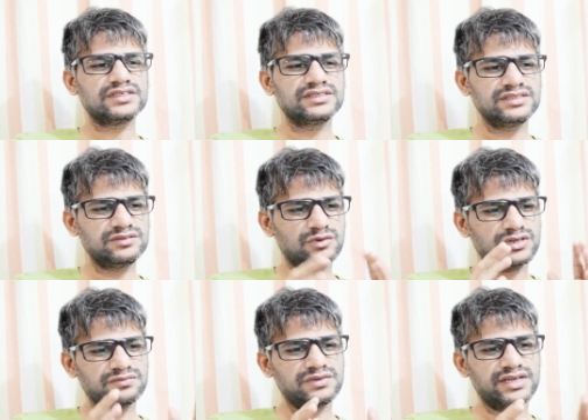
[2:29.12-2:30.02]
see,
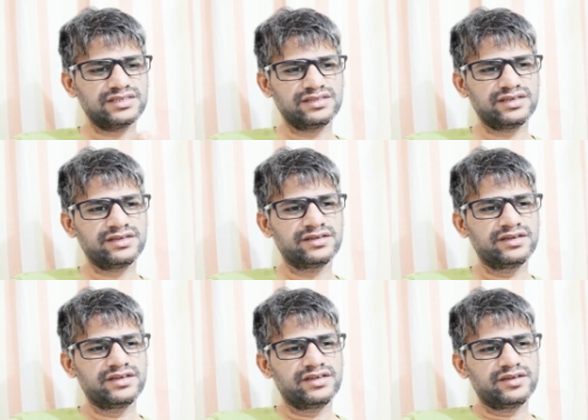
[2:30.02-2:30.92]
whatever I say,
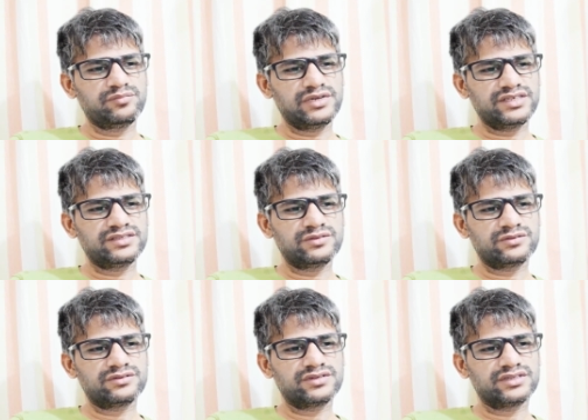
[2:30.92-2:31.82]
please
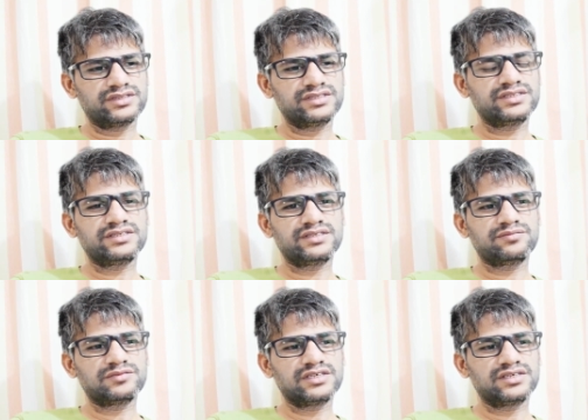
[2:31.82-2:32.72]
note, this is
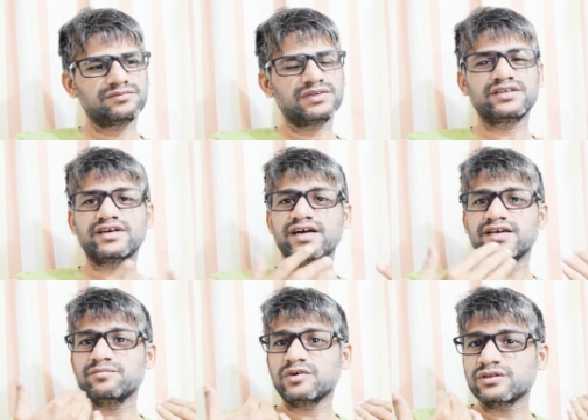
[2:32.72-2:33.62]
something even I
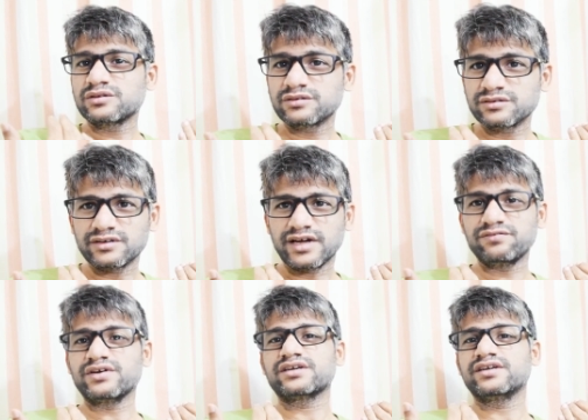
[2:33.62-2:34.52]
am also
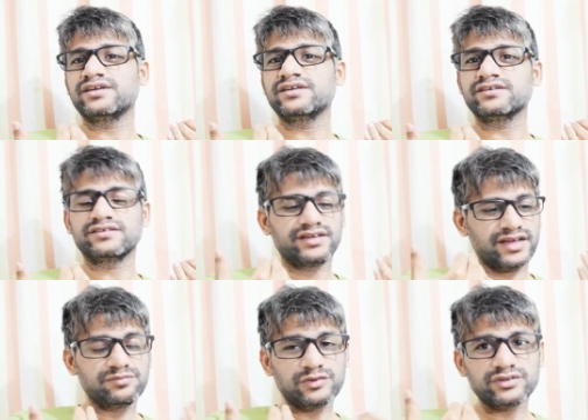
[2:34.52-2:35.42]
affected uh,
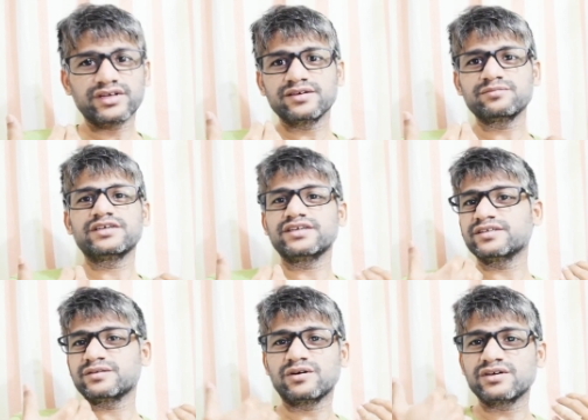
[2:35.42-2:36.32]
time to time. It
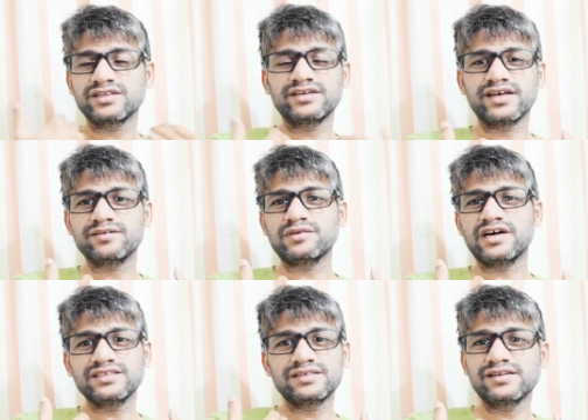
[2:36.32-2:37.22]
is not that I am
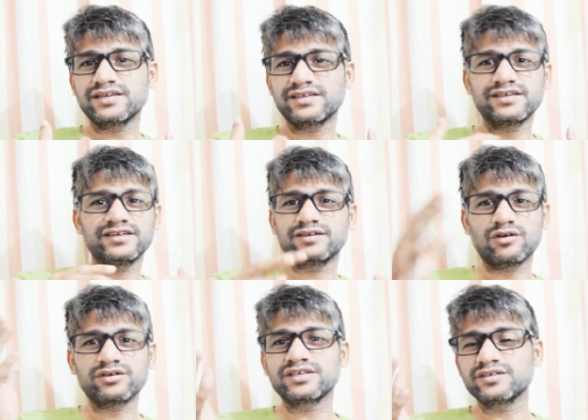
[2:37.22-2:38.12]
isolated and
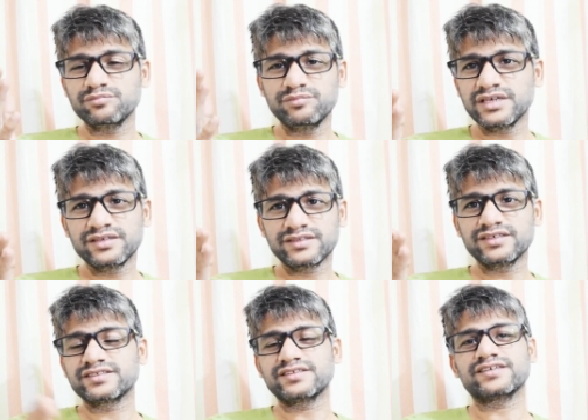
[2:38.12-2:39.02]
talking big
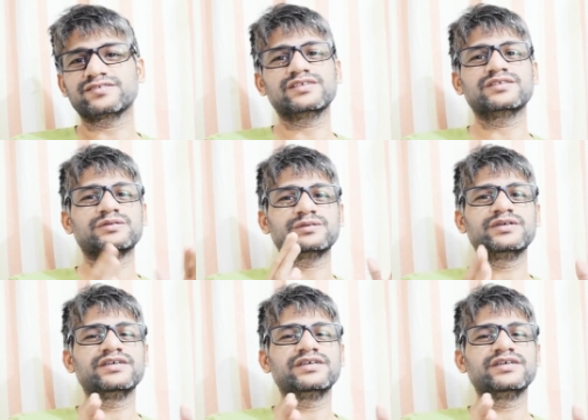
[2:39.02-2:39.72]
things actually. So,